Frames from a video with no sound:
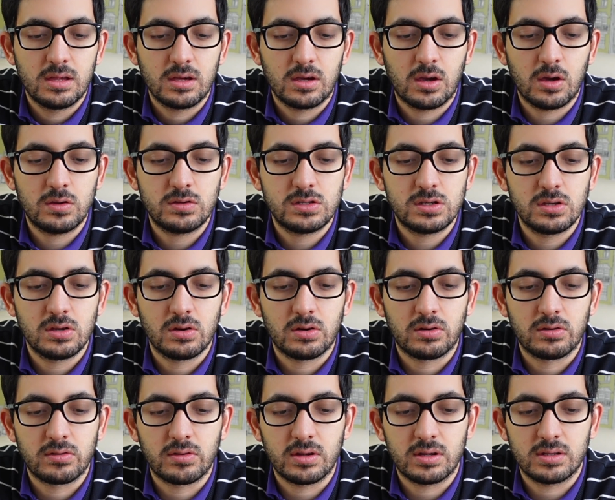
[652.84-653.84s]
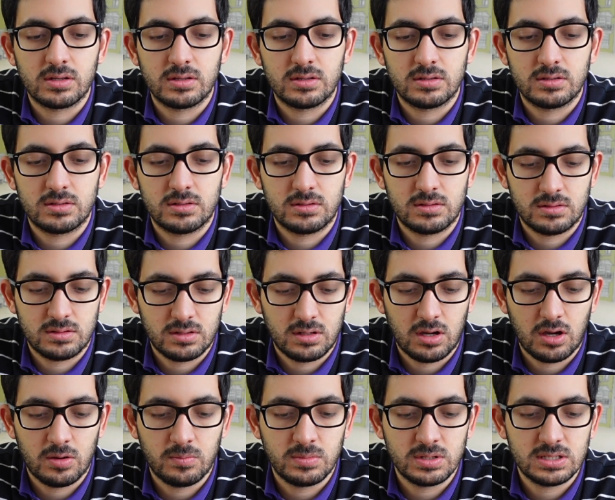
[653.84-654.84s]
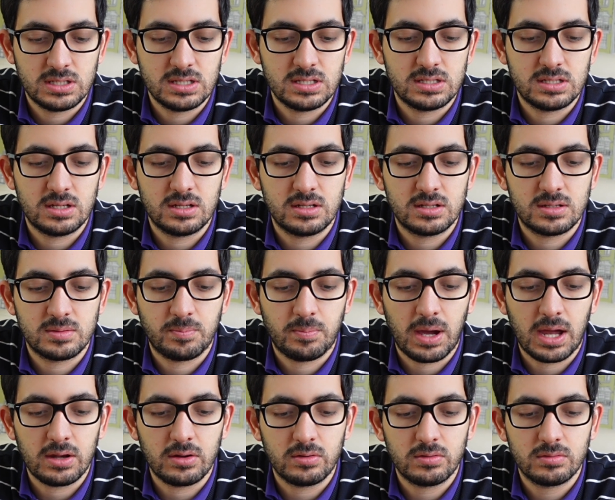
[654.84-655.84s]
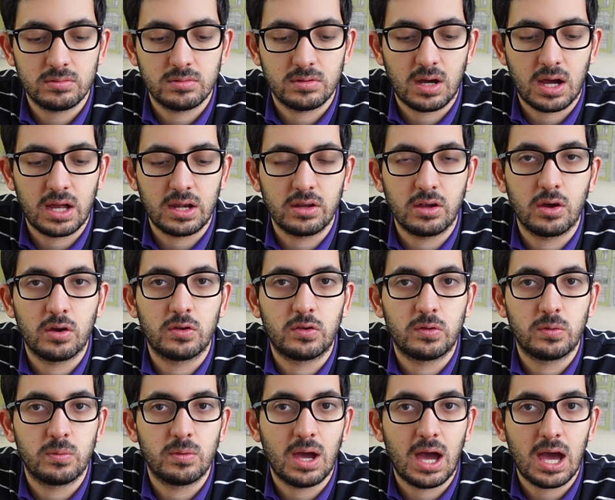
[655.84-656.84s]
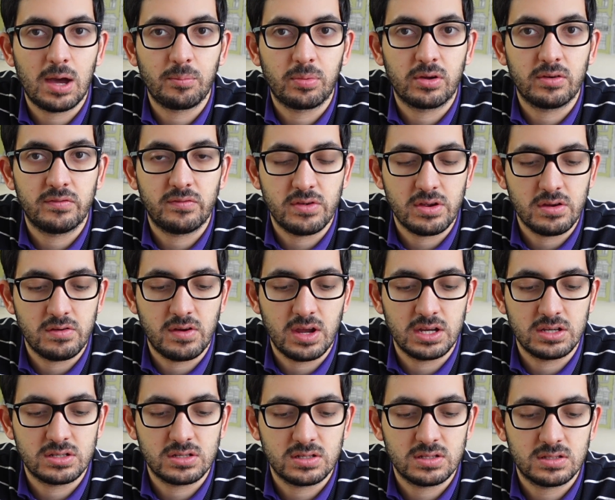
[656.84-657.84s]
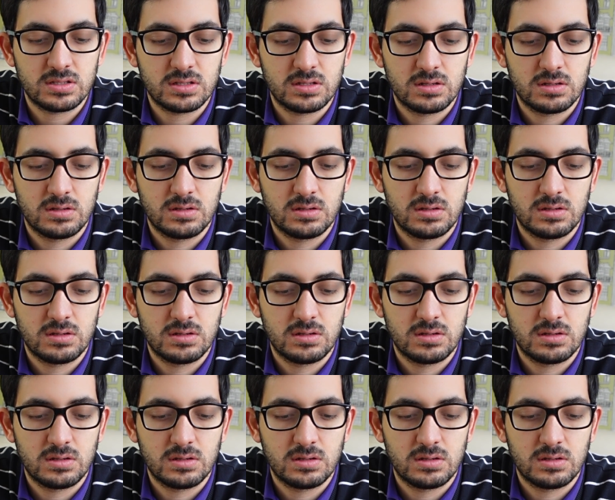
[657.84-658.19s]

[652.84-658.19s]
Go to your Home Assistant panel and go to App Configurations.